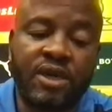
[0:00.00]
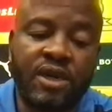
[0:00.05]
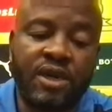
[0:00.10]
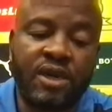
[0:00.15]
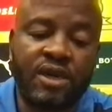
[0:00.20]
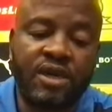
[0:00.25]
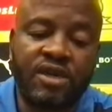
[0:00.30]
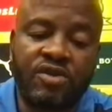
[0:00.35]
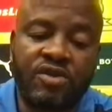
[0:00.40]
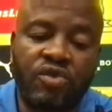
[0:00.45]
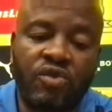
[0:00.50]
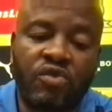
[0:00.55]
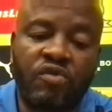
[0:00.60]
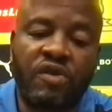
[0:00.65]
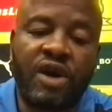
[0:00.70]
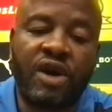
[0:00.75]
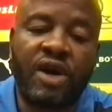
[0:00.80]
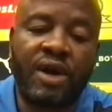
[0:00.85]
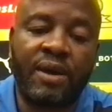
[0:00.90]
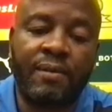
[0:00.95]
And so
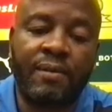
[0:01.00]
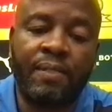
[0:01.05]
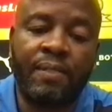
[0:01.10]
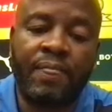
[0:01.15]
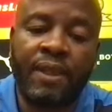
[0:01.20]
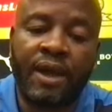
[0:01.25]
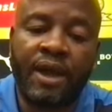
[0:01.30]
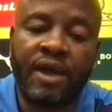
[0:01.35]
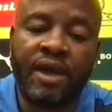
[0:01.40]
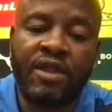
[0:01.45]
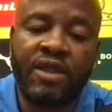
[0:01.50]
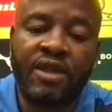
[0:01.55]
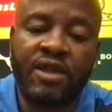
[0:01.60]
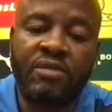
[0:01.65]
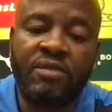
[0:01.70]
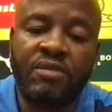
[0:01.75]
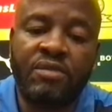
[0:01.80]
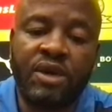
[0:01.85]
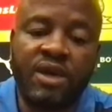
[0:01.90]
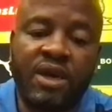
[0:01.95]
far, I
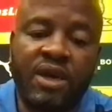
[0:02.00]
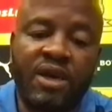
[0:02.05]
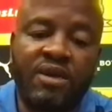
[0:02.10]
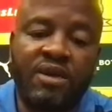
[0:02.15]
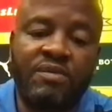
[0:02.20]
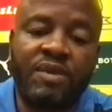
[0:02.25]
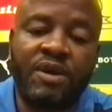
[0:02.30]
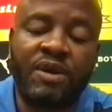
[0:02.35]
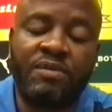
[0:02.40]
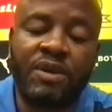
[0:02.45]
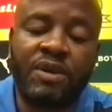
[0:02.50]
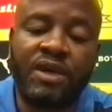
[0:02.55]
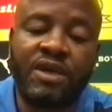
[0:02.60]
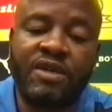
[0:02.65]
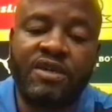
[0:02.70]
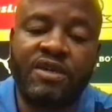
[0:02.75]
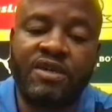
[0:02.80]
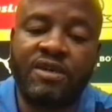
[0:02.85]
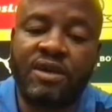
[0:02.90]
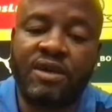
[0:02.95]
think the medical
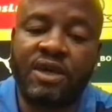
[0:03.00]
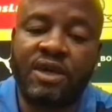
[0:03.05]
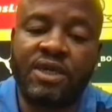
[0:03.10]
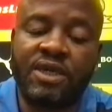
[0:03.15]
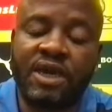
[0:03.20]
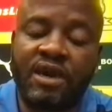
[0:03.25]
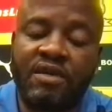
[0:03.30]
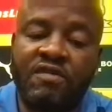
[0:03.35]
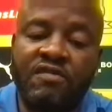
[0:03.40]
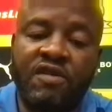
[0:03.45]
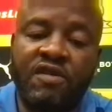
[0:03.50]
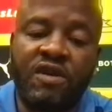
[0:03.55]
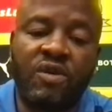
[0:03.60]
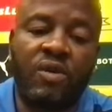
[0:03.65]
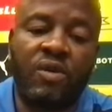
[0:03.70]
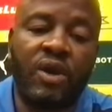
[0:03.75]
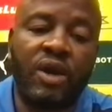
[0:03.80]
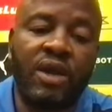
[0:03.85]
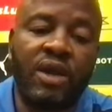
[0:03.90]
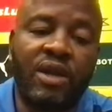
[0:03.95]
department has done very
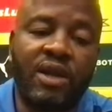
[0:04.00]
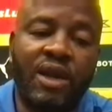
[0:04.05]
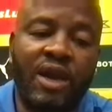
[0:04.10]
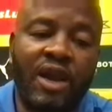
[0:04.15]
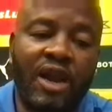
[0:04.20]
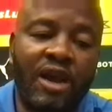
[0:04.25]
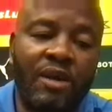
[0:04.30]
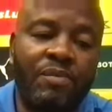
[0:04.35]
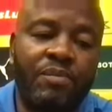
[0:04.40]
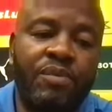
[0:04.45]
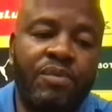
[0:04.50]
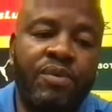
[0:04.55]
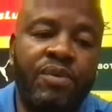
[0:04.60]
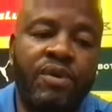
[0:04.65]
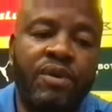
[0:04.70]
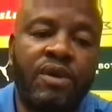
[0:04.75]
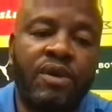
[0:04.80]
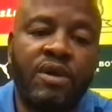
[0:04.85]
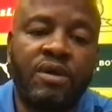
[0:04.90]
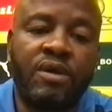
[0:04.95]
well. The club
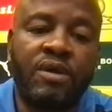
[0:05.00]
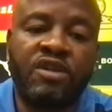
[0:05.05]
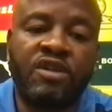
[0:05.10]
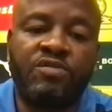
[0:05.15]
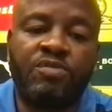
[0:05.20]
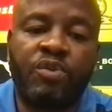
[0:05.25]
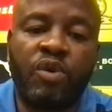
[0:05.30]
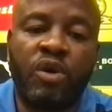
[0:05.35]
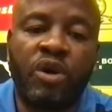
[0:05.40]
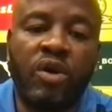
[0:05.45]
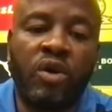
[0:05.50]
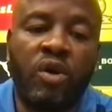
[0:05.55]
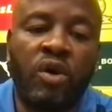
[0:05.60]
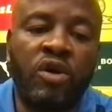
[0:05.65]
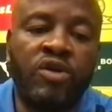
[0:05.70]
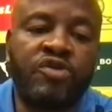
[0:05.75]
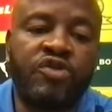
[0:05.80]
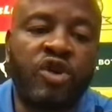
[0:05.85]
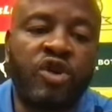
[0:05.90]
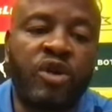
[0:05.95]
is pulling
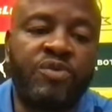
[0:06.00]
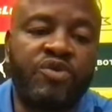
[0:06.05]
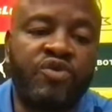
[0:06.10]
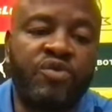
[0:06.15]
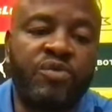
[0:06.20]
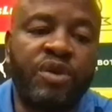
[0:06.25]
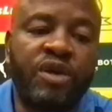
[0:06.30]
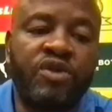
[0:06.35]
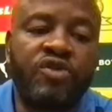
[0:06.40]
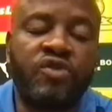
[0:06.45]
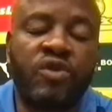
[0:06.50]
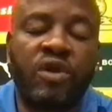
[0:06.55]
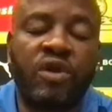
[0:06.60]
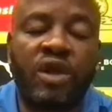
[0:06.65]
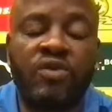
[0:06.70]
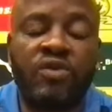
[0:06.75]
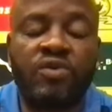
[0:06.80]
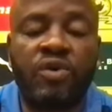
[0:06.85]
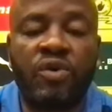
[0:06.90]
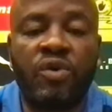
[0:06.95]
all stops to make sure
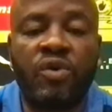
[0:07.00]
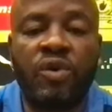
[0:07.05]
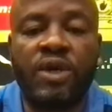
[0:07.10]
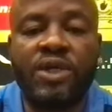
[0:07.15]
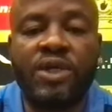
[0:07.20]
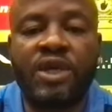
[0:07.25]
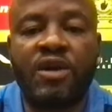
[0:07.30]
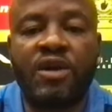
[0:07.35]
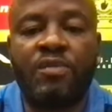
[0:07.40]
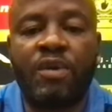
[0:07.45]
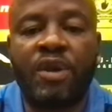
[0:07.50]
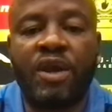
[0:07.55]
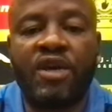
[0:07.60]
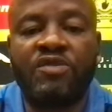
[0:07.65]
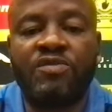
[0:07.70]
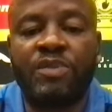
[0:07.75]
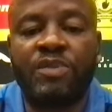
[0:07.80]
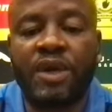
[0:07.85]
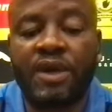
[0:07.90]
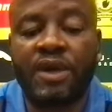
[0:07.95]
that we always get
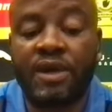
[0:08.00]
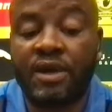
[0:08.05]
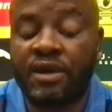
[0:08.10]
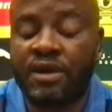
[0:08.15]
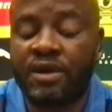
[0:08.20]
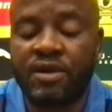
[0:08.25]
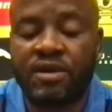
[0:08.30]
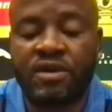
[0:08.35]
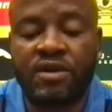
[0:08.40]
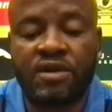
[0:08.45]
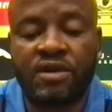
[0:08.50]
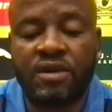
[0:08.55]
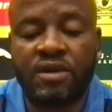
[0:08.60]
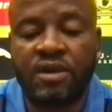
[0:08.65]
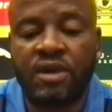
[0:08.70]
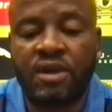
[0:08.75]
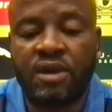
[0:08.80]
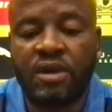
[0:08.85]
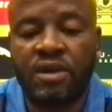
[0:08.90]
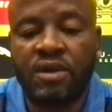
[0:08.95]
players back, and
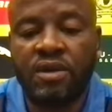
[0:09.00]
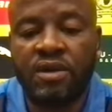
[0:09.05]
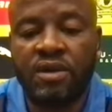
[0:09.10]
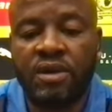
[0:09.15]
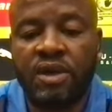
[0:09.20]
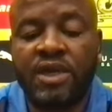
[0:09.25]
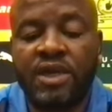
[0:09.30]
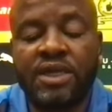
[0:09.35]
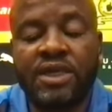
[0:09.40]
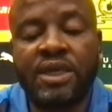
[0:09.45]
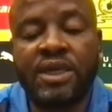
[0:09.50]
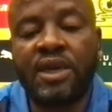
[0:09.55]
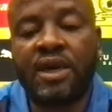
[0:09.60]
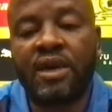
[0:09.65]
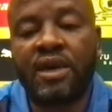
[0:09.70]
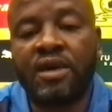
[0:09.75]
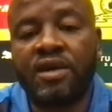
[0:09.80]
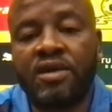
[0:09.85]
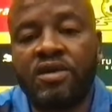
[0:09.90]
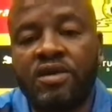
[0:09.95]
that is
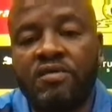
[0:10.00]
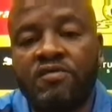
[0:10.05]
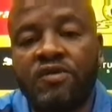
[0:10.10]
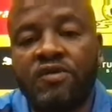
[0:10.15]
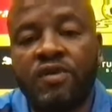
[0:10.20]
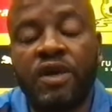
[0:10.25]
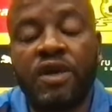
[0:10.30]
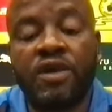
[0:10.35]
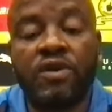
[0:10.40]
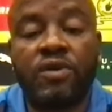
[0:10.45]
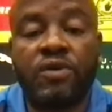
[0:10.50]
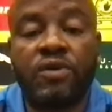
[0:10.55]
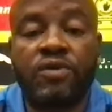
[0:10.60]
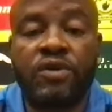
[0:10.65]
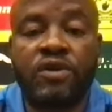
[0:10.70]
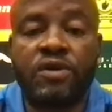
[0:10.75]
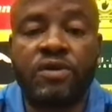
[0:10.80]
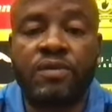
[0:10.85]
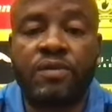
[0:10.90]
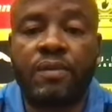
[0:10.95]
encouraging for any
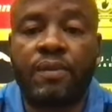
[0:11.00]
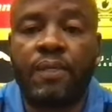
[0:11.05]
coach.